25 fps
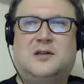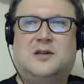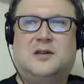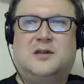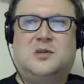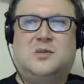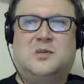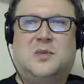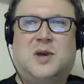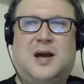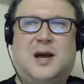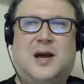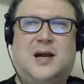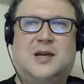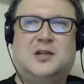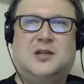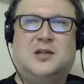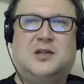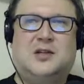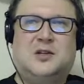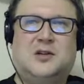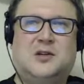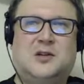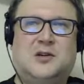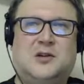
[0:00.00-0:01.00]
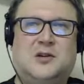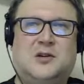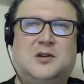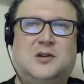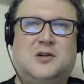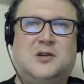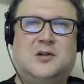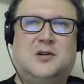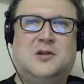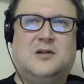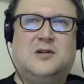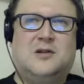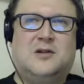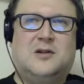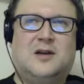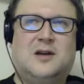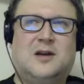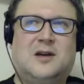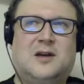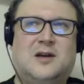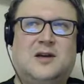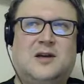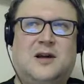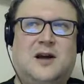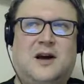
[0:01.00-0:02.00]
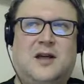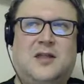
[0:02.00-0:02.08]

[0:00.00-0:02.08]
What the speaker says: this past year that